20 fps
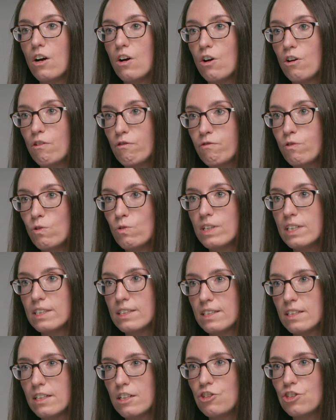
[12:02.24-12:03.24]
our
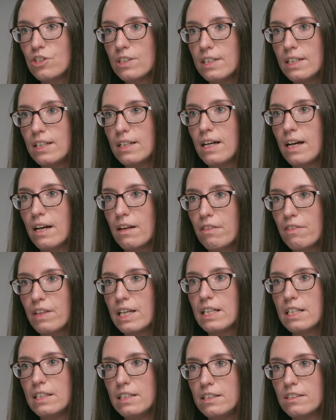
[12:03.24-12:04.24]
focus initially, I
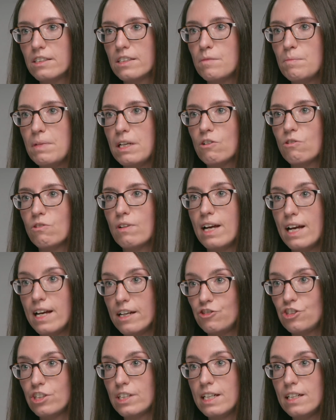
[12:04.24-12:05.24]
think, needs to be on
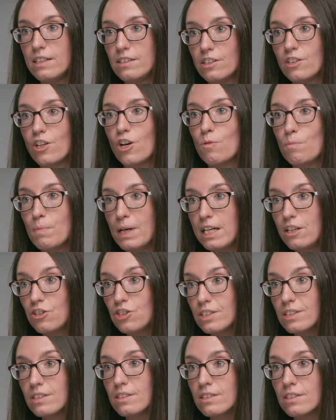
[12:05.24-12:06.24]
educating our
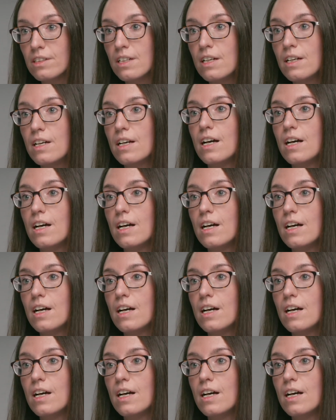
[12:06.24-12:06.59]
patients